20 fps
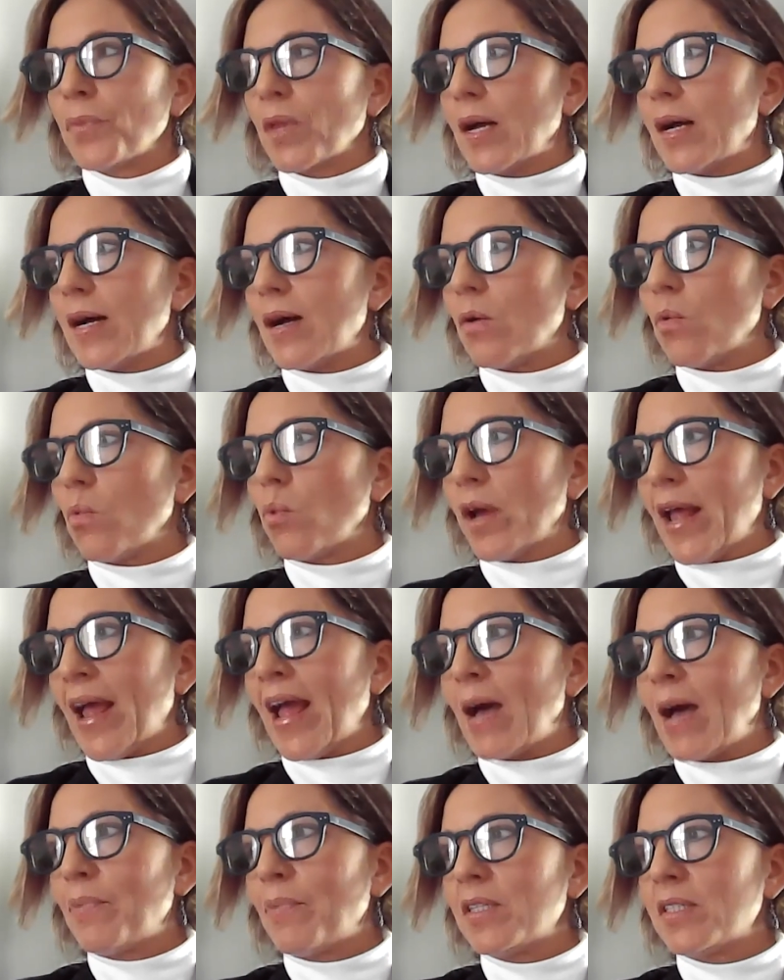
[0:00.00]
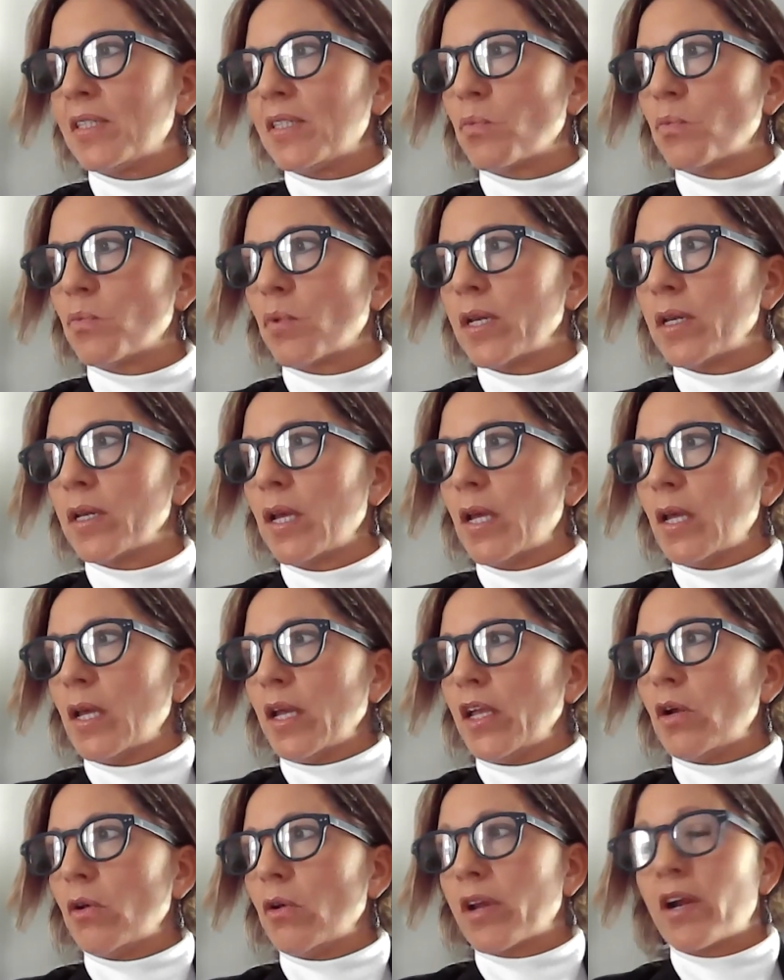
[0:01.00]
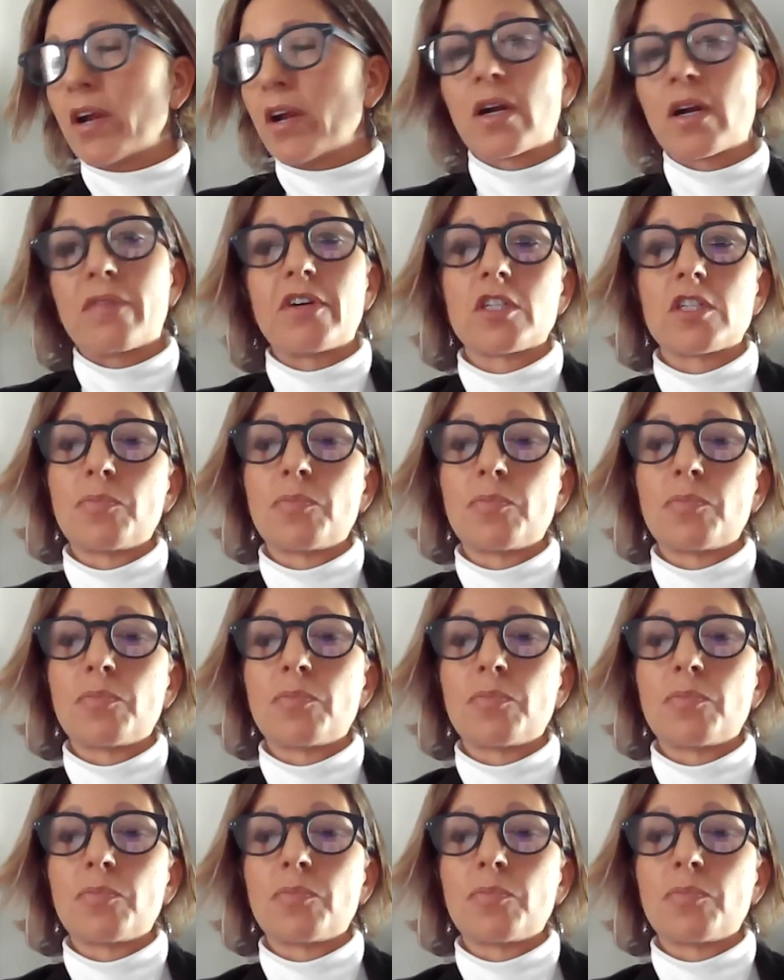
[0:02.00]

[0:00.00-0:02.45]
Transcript: But why don't we start with non-pharmaceutical ways,